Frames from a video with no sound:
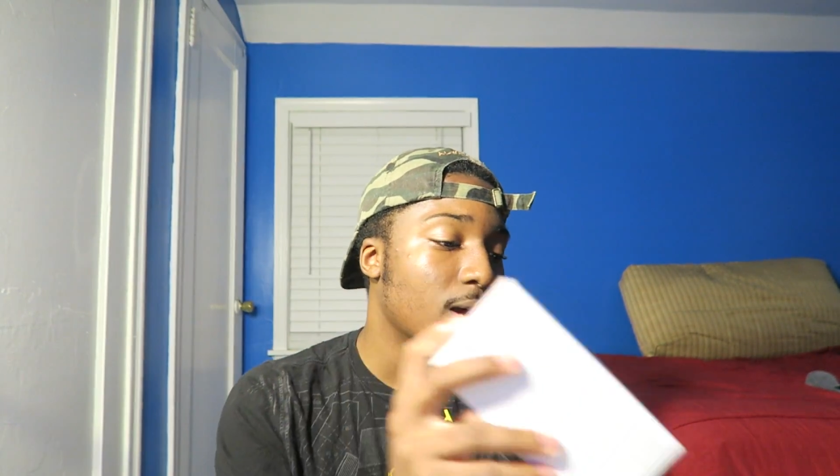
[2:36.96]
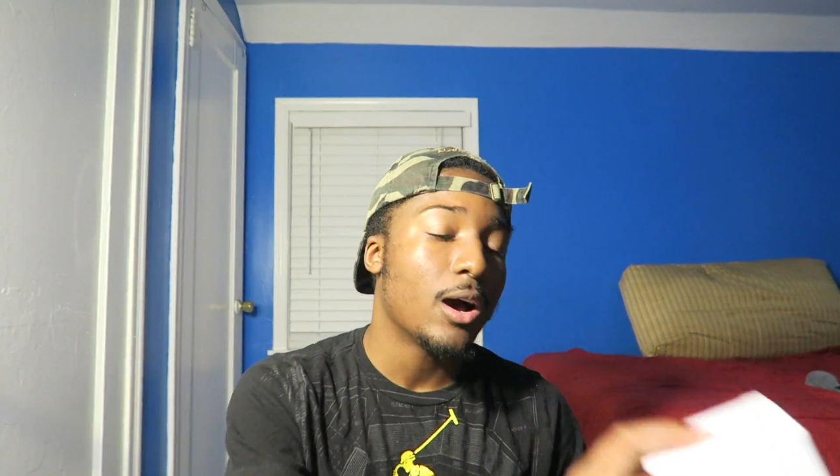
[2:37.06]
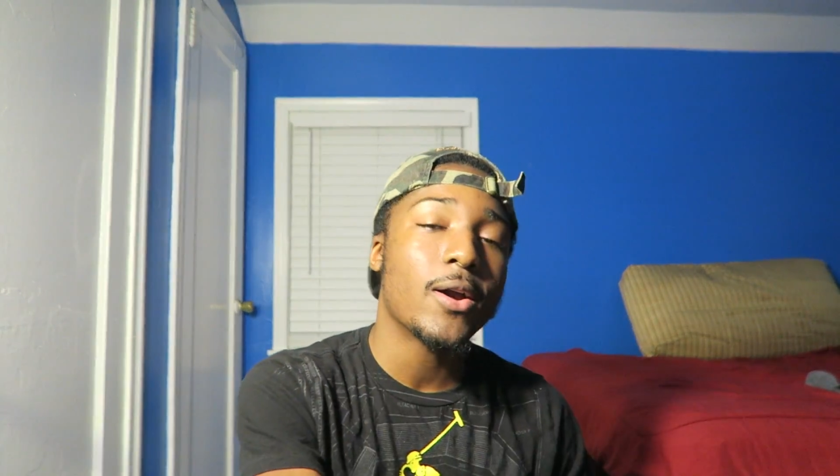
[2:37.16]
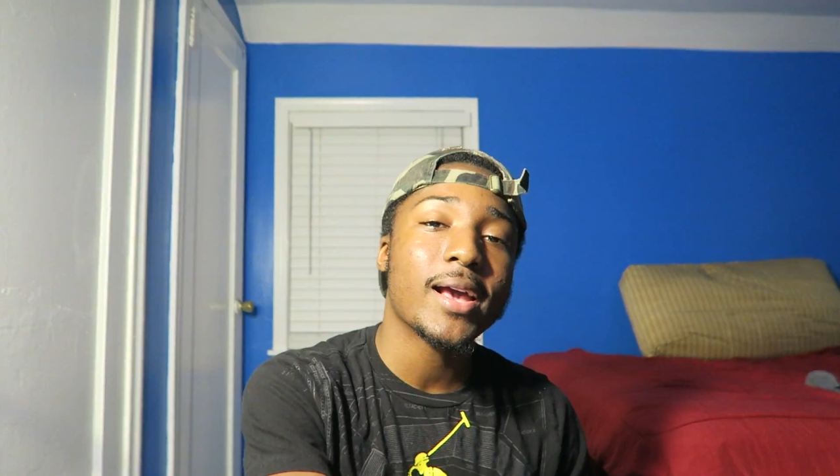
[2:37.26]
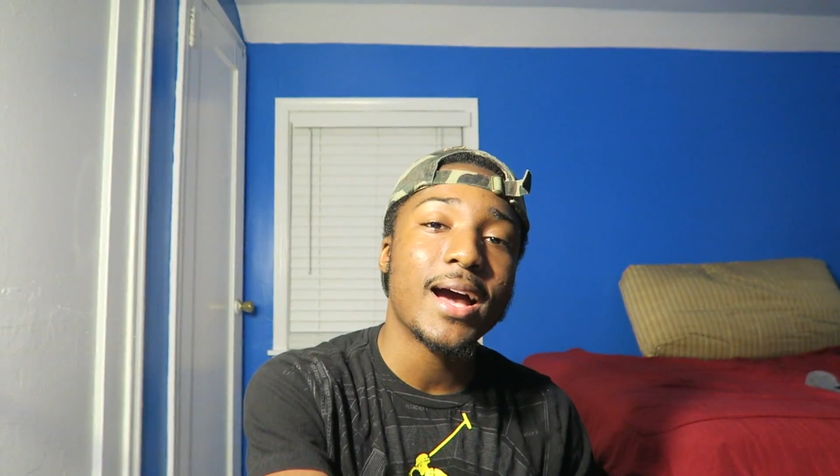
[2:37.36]

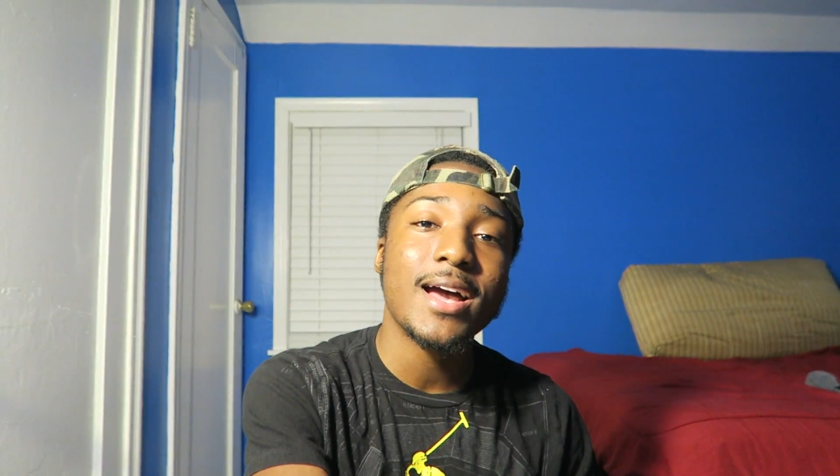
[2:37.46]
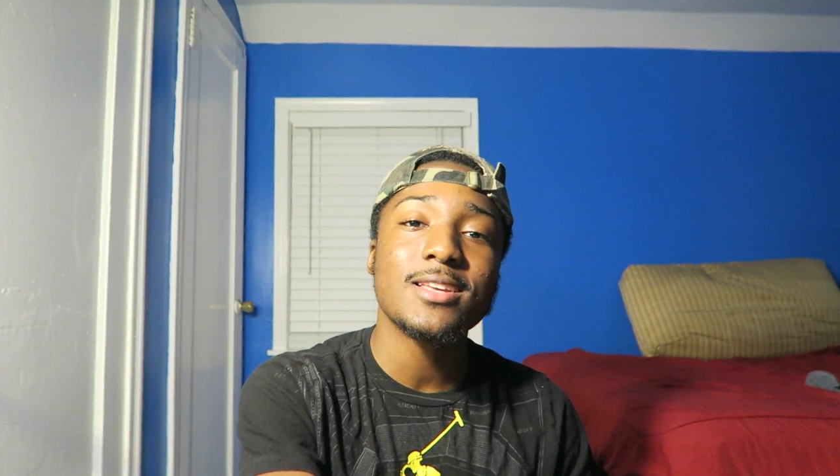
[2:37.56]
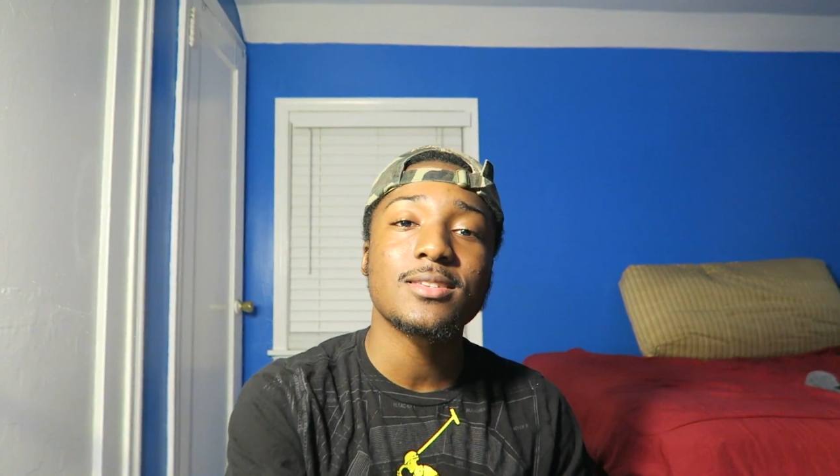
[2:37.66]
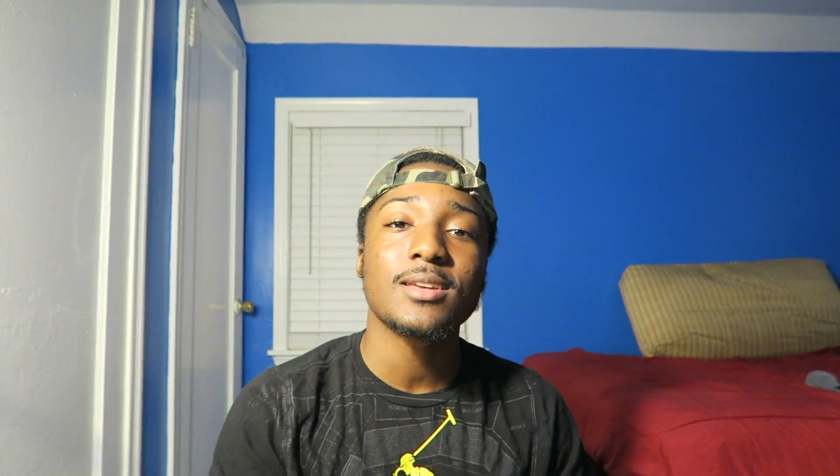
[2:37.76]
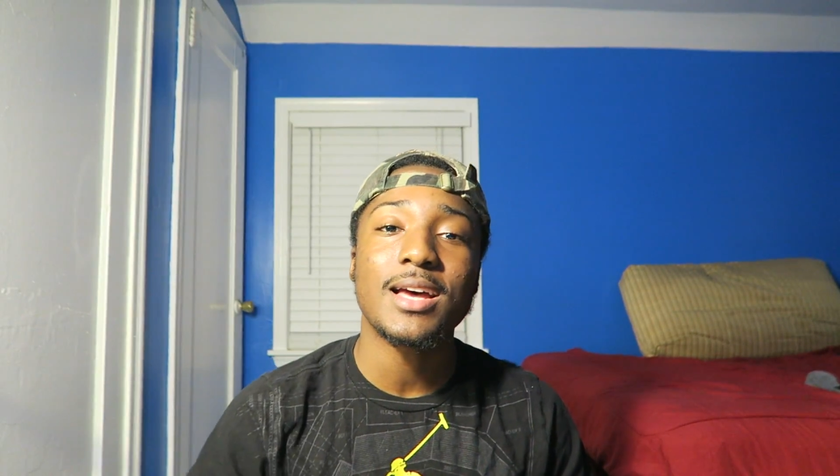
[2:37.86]
Alright
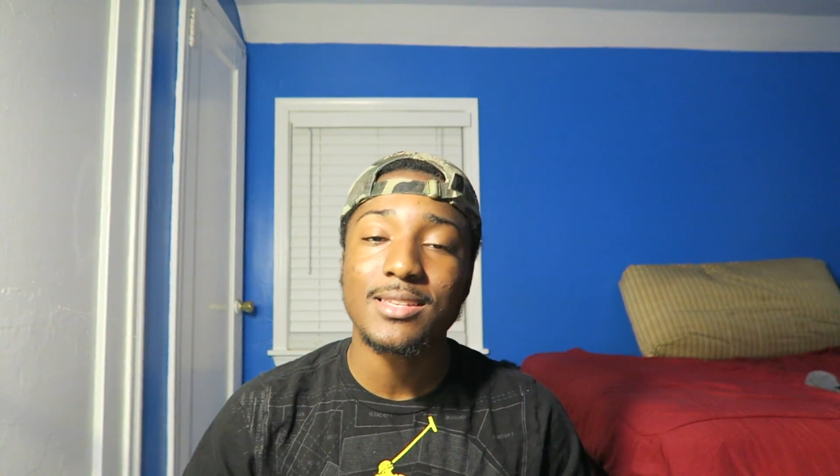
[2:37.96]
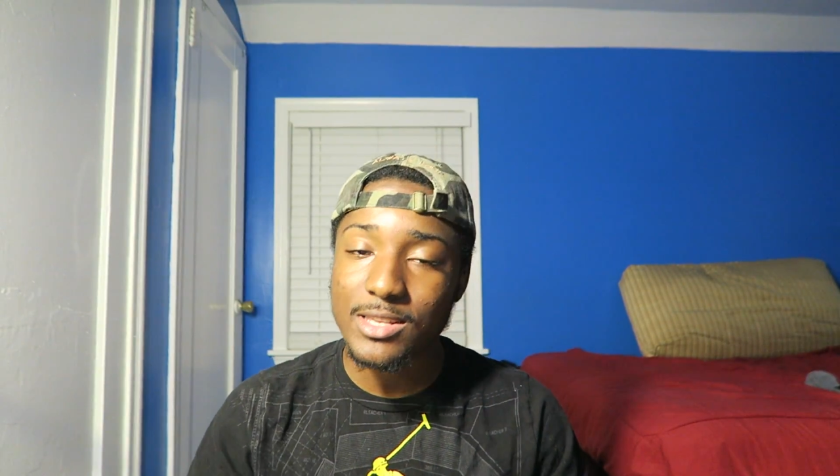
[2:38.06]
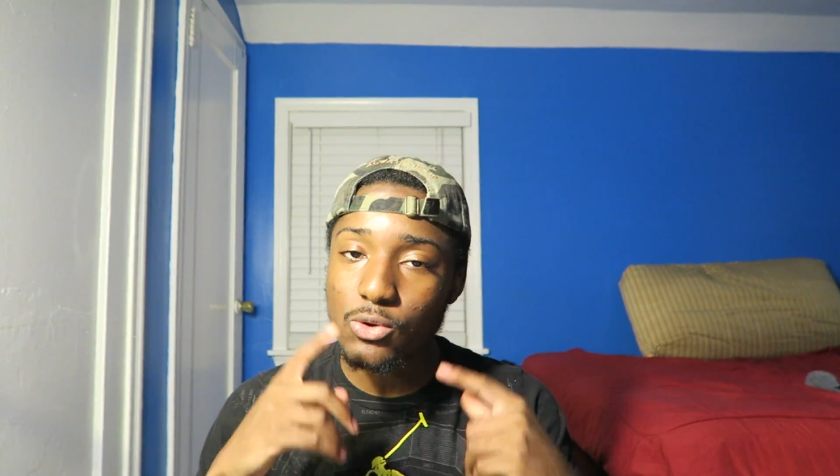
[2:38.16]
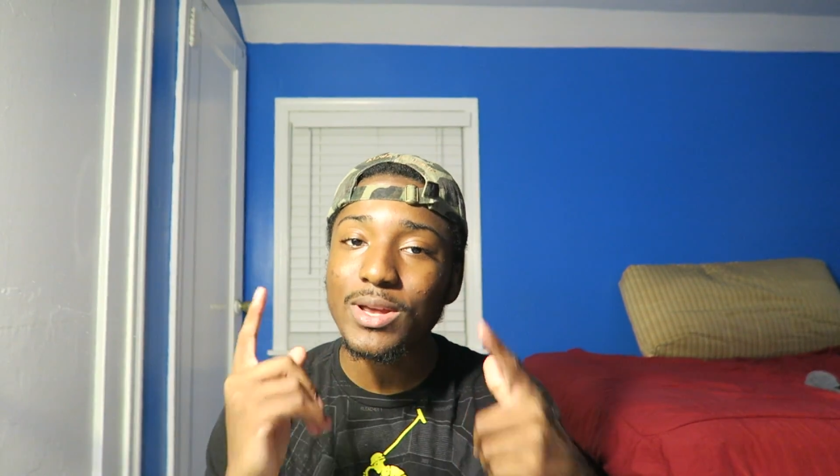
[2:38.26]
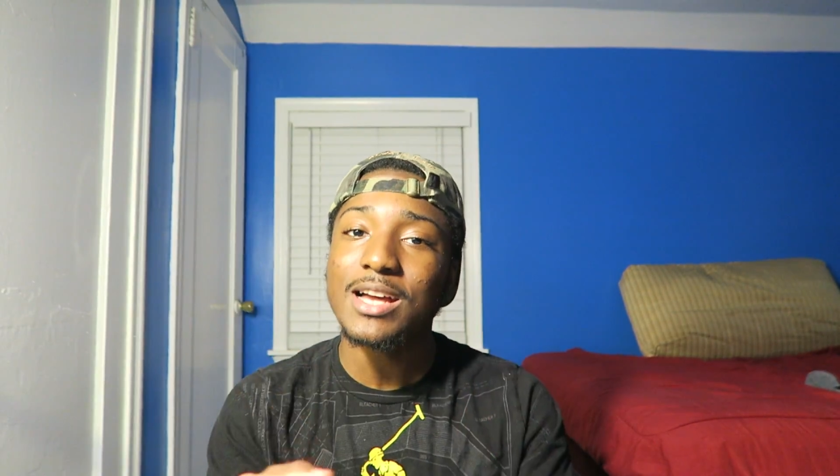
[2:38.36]
guys, I'll
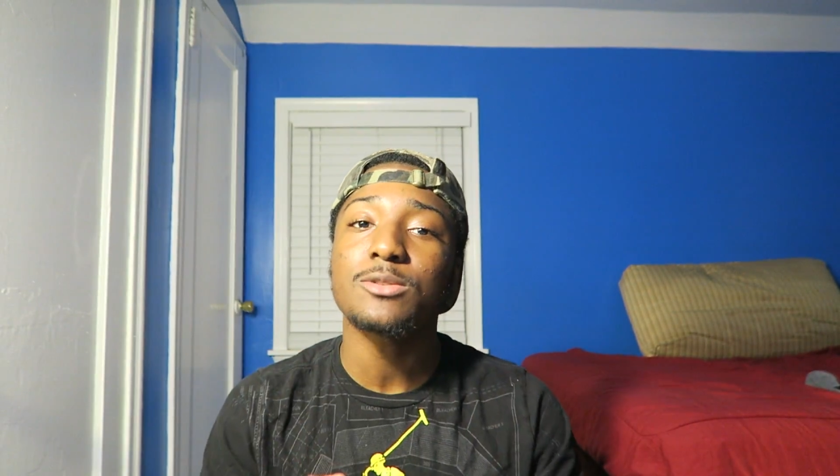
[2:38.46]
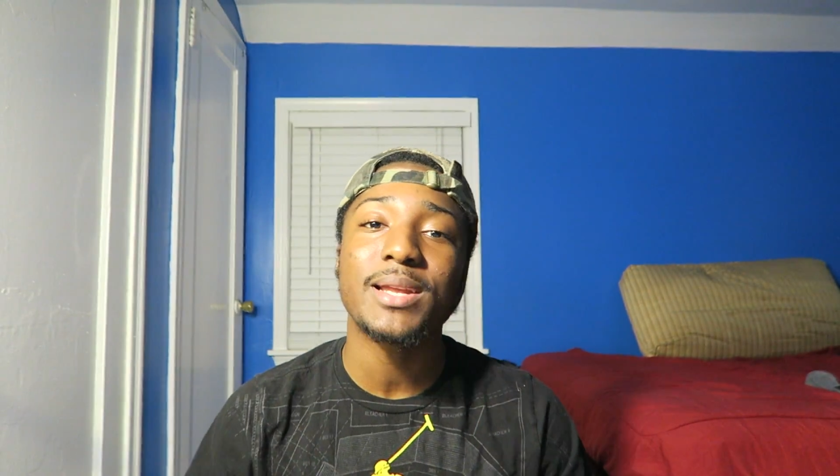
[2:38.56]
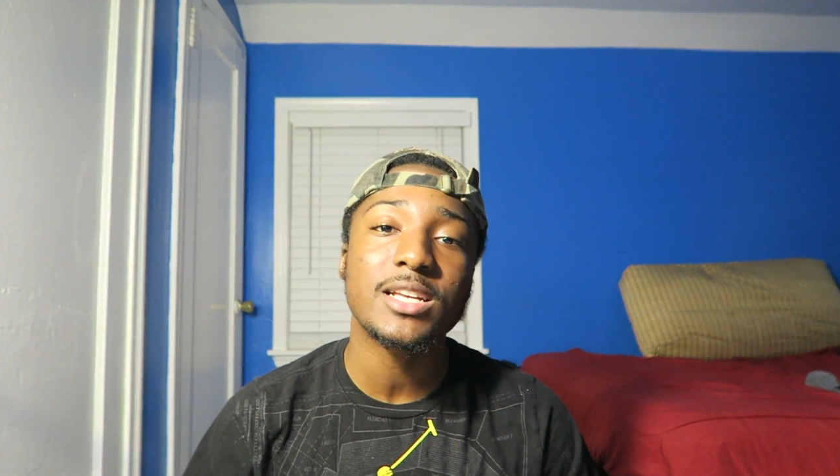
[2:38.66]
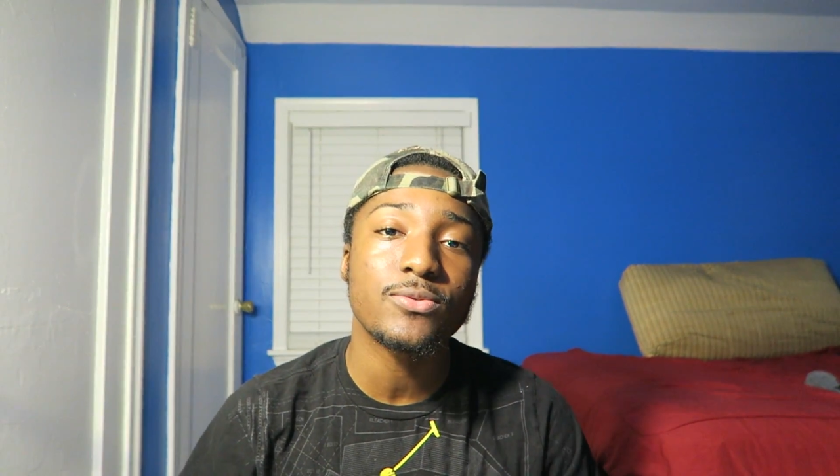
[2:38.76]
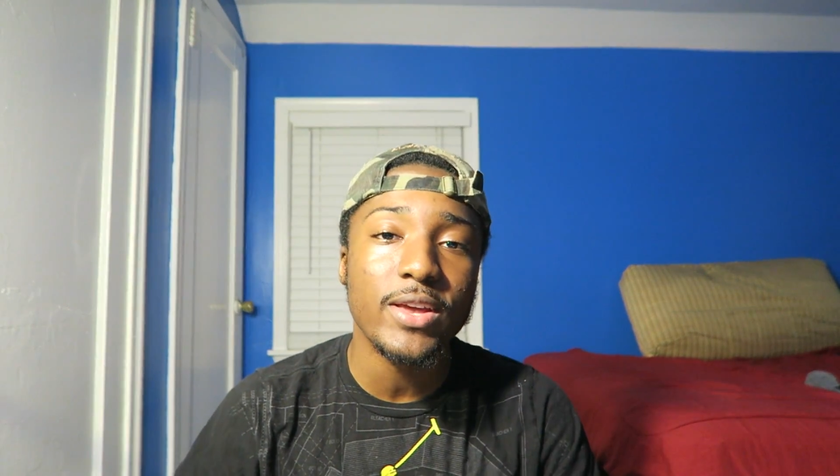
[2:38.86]
see you guys on
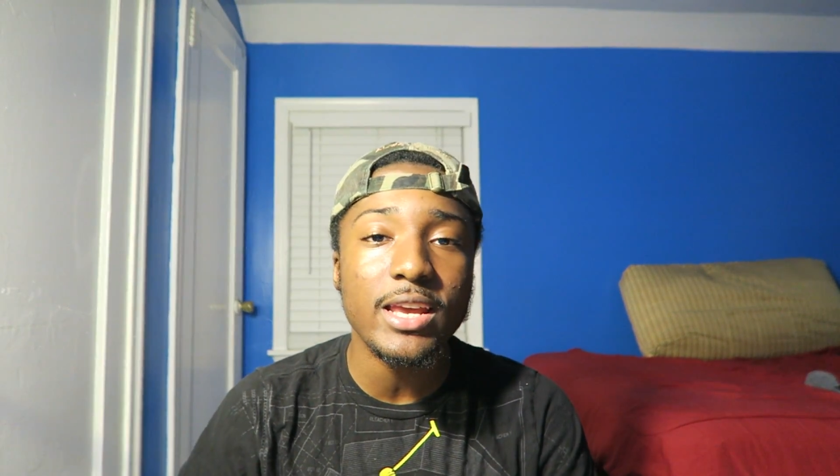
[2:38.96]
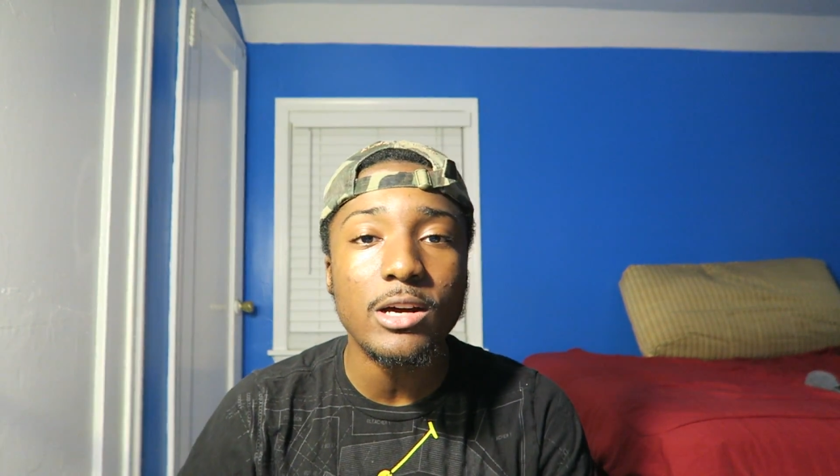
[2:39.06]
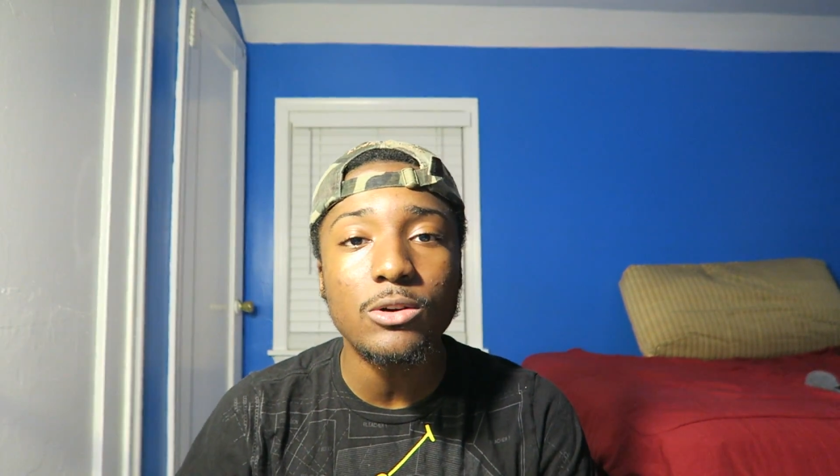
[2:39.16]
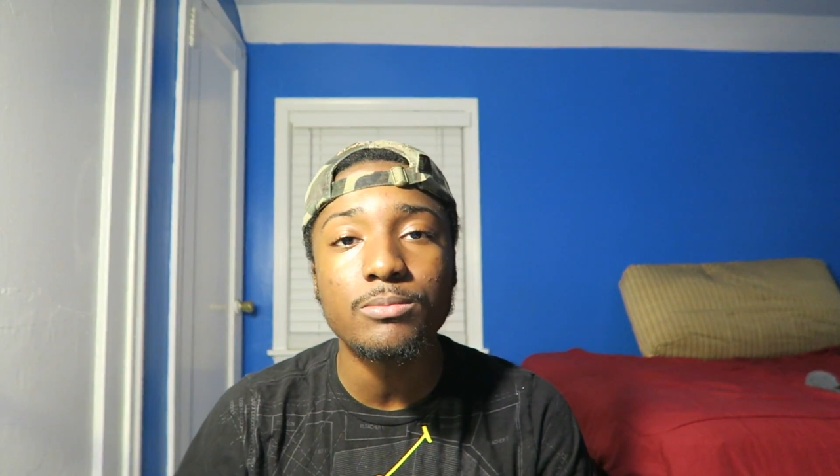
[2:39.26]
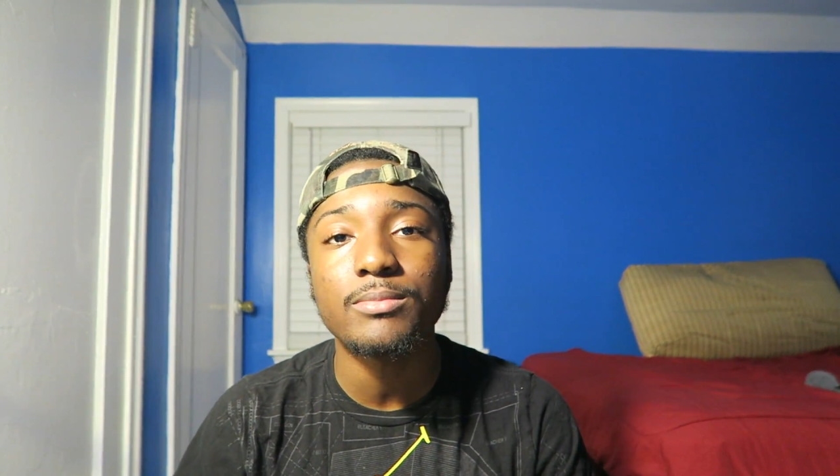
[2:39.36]
my next
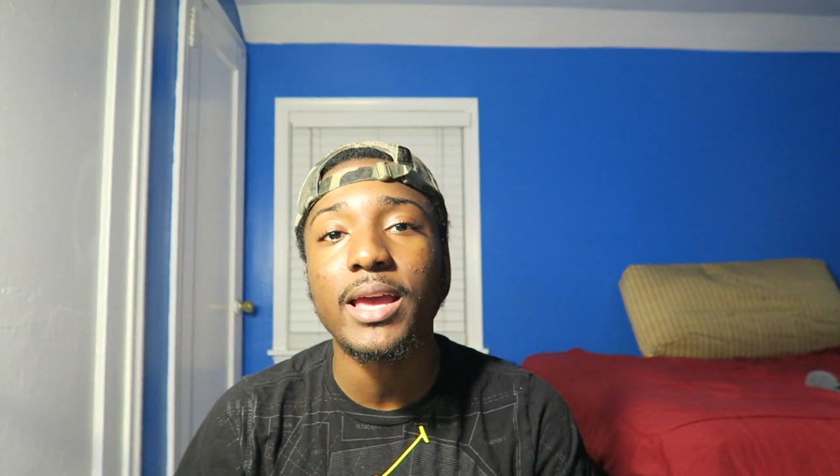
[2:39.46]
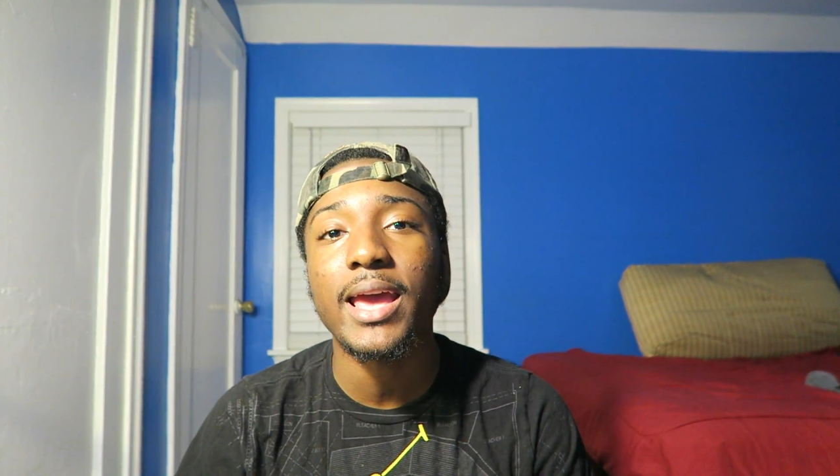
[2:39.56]
video,